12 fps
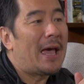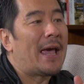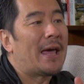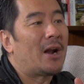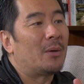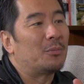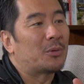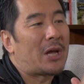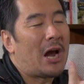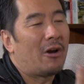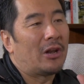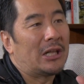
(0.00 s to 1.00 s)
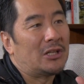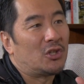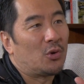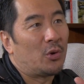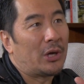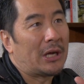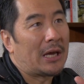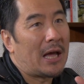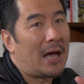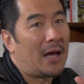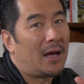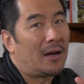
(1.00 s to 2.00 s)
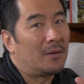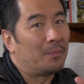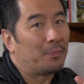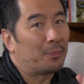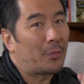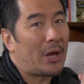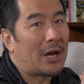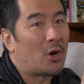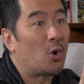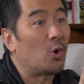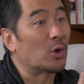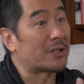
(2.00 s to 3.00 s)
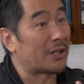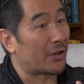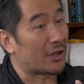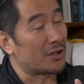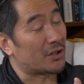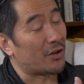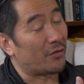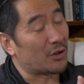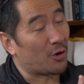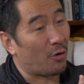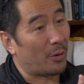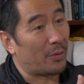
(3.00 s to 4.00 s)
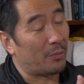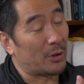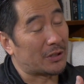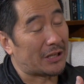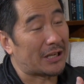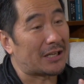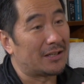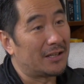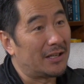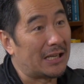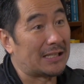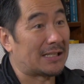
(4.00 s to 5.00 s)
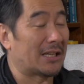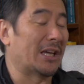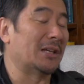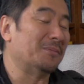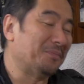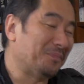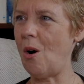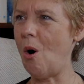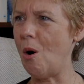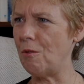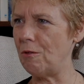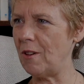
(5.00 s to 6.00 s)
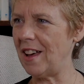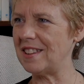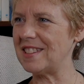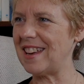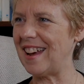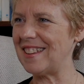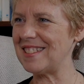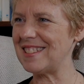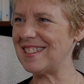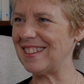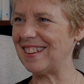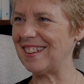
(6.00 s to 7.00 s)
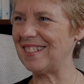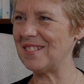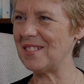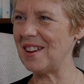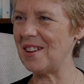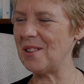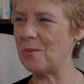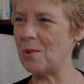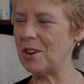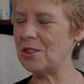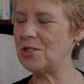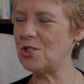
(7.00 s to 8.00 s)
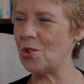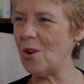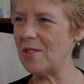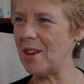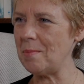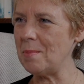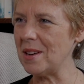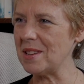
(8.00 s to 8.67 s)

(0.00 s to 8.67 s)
and I'm currently doing a course at the Conservatorium of Music in singing. Oh, fantastic! Yeah, what a joy that